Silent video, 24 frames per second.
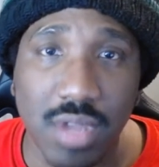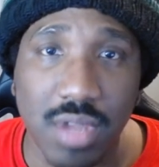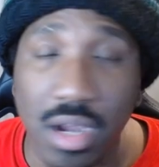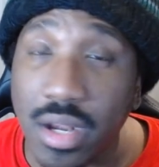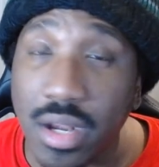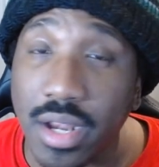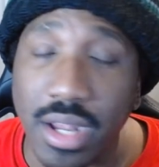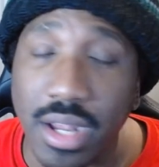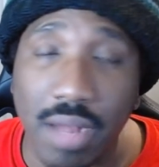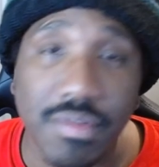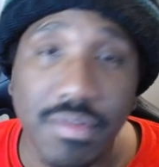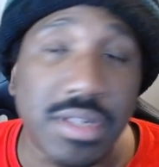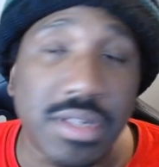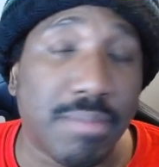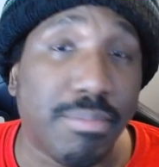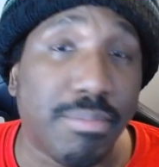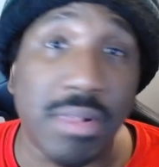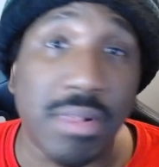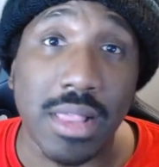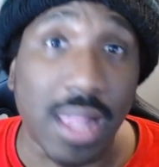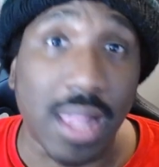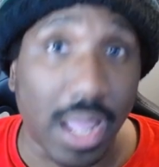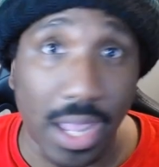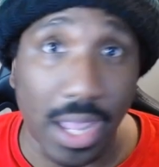good enough to
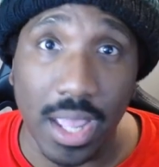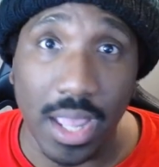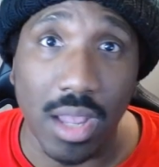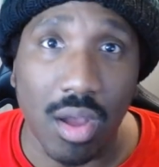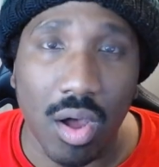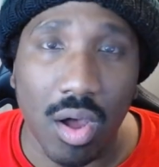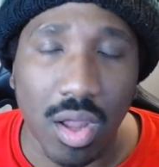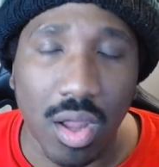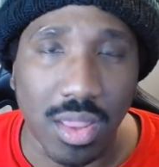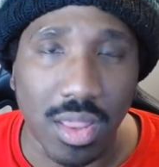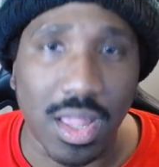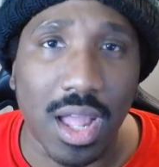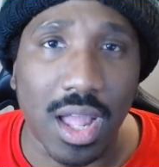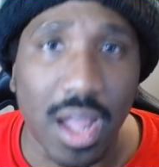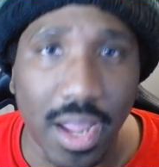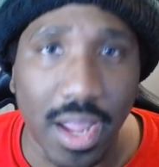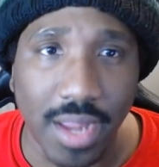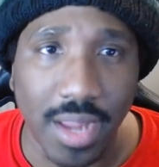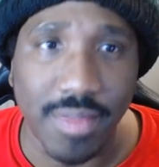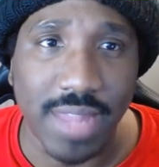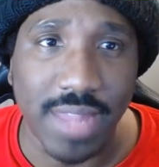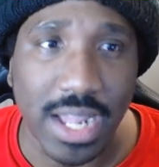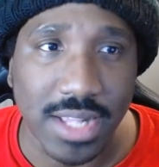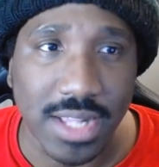play
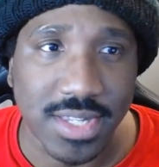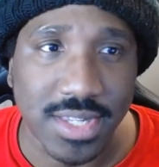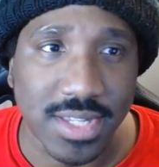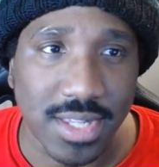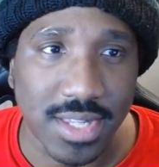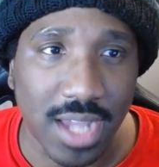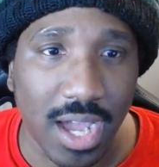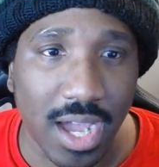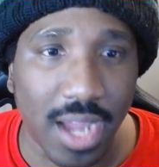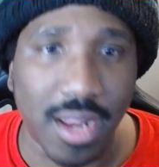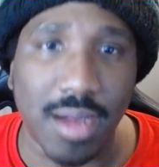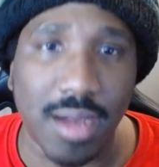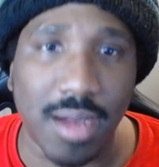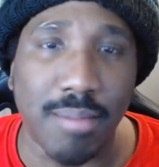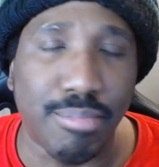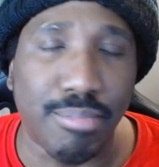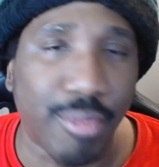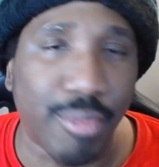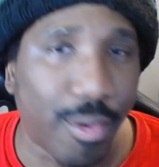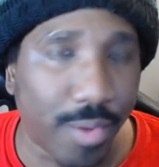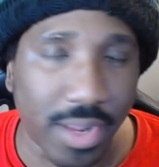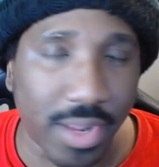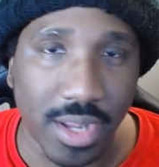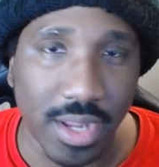online that's not a
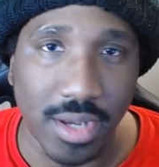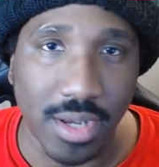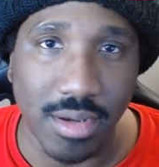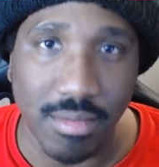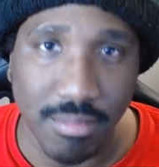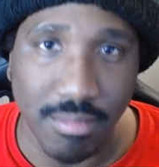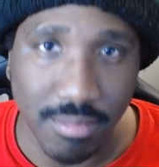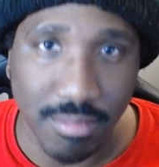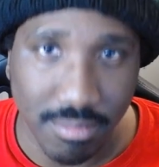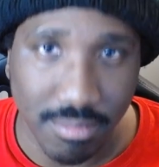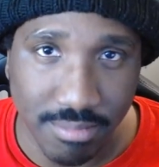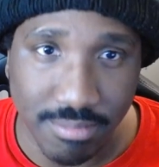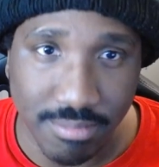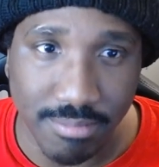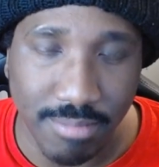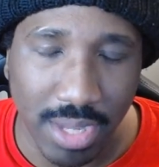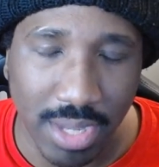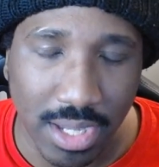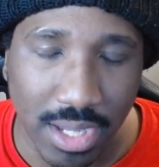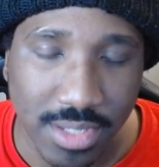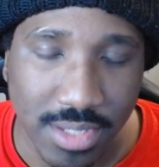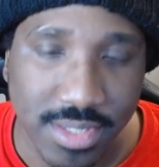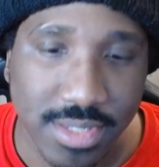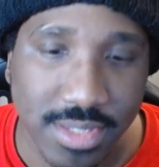broken
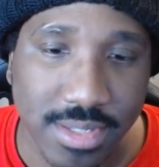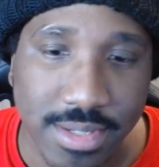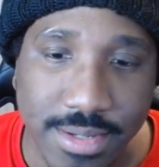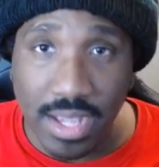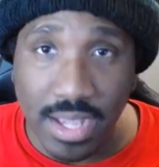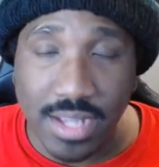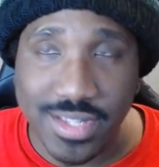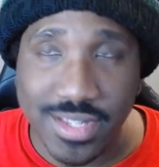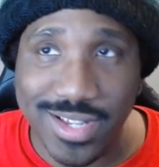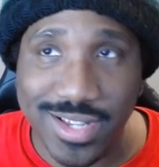mess.